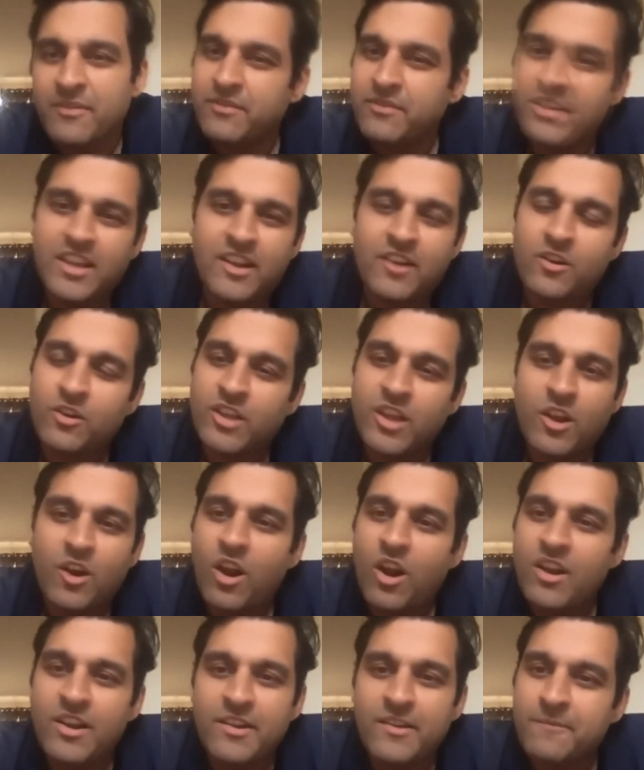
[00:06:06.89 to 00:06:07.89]
they're
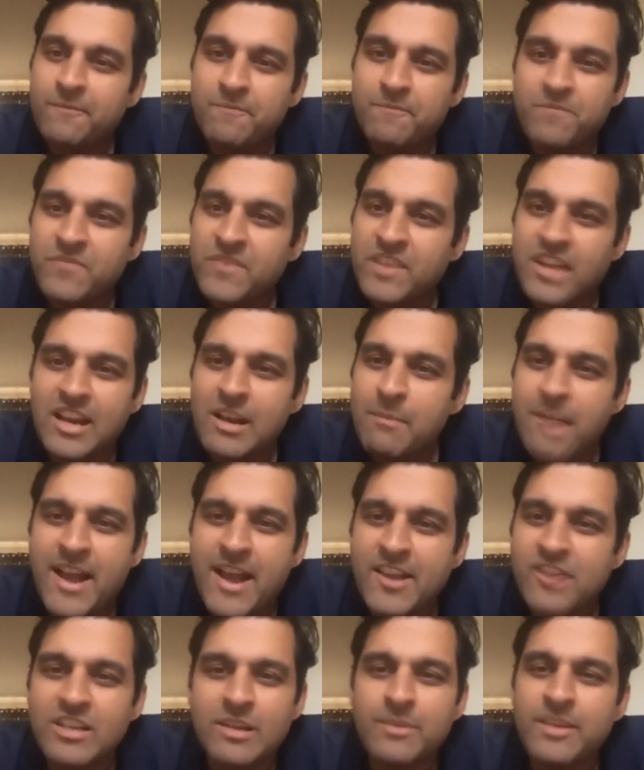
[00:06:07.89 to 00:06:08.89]
all
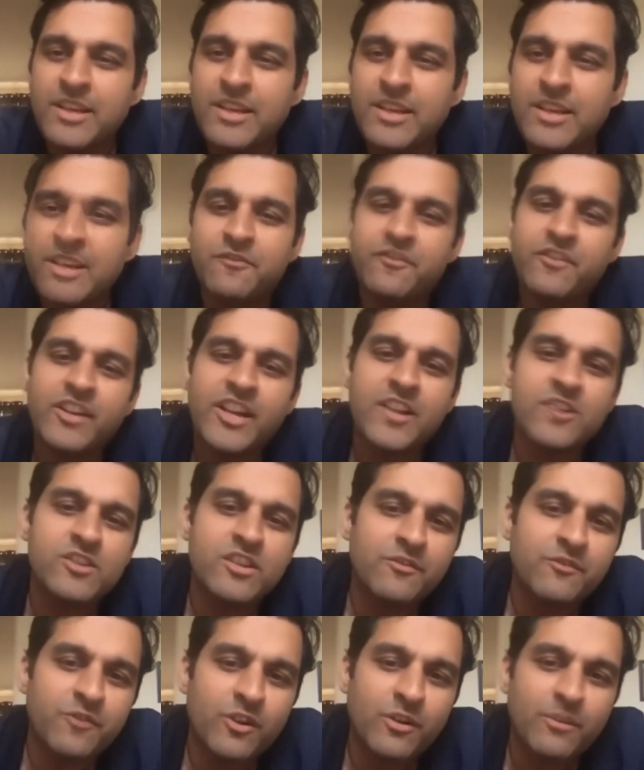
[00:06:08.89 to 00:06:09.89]
unimaginably
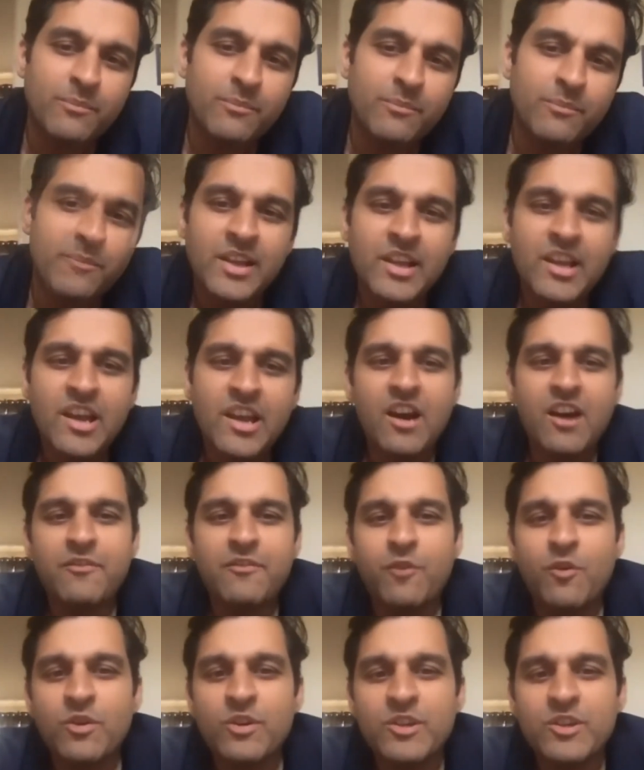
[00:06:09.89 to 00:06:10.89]
ranging from
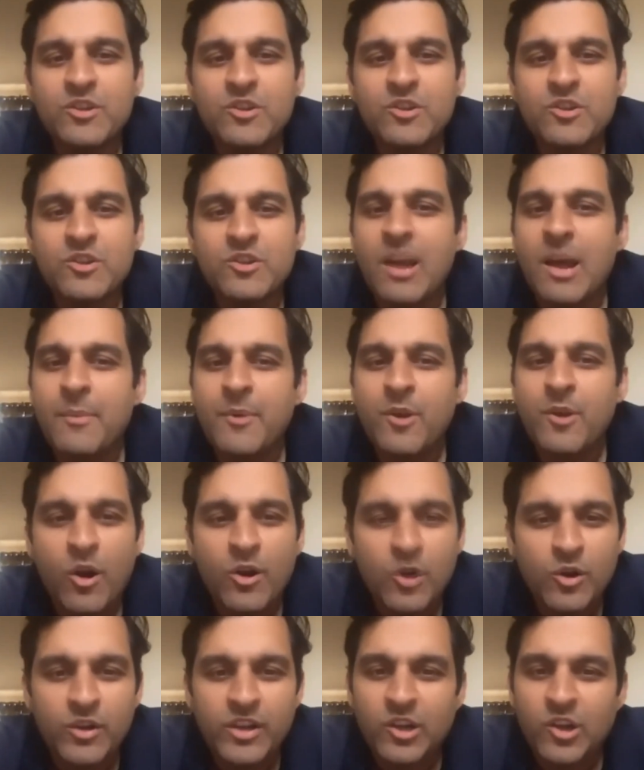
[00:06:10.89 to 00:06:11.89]
focused on
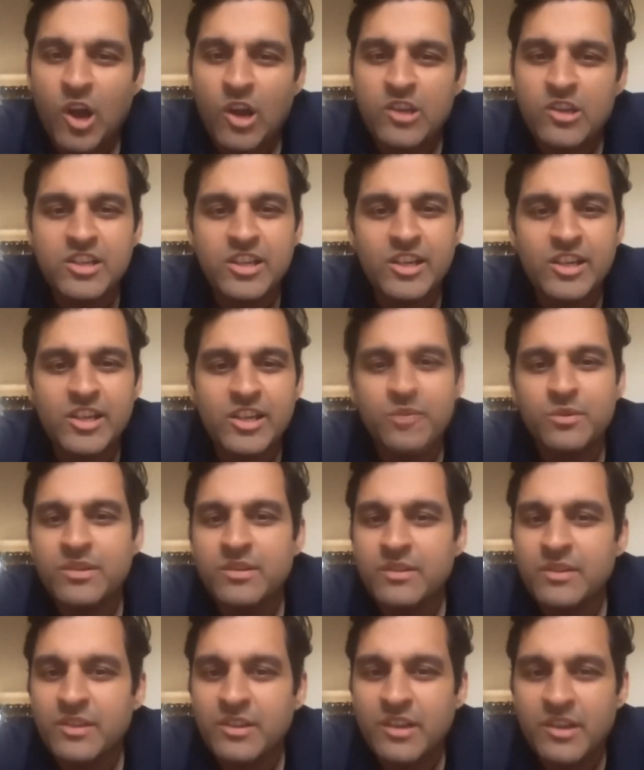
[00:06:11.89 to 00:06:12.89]
audio technology to
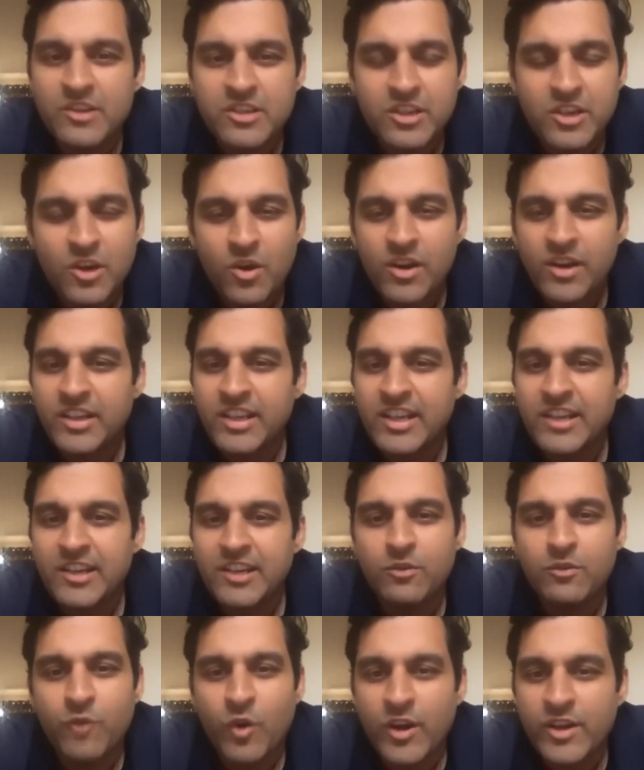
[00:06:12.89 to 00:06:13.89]
security
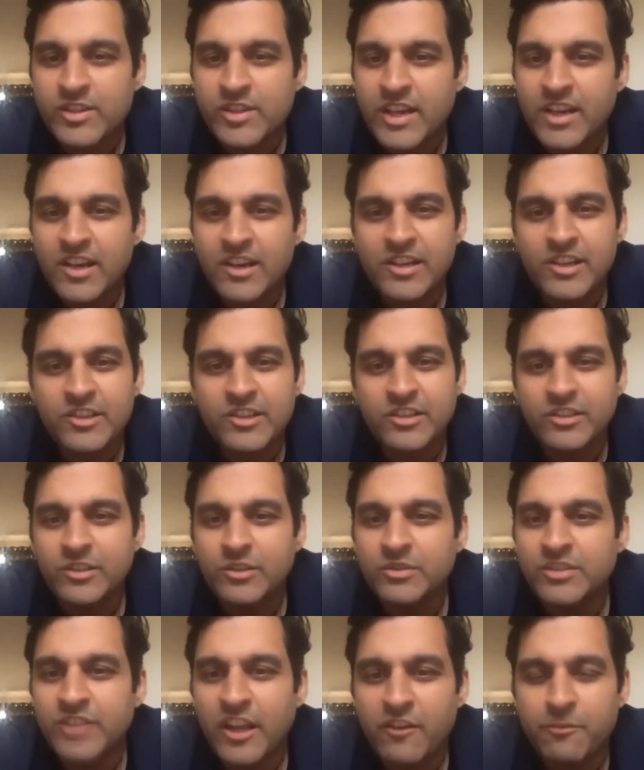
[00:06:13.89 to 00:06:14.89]
to voice recognition
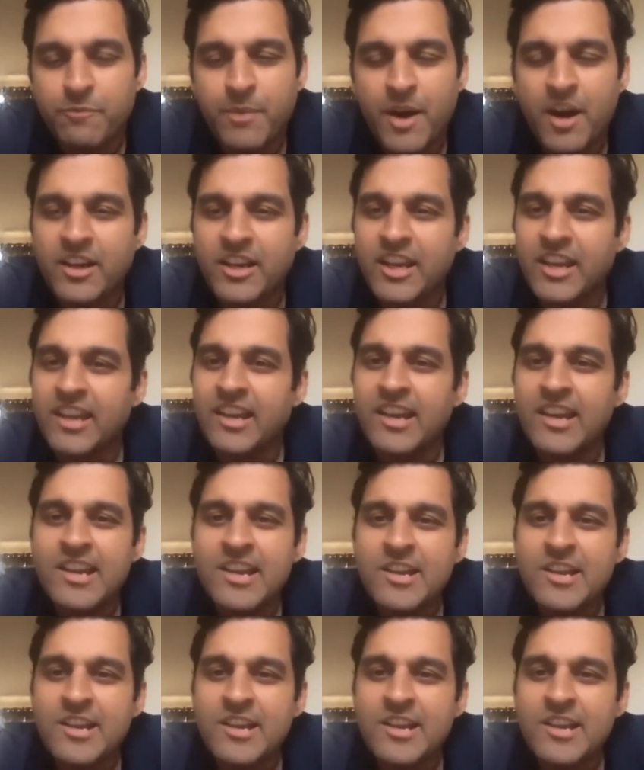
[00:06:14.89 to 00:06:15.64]
to self-parking.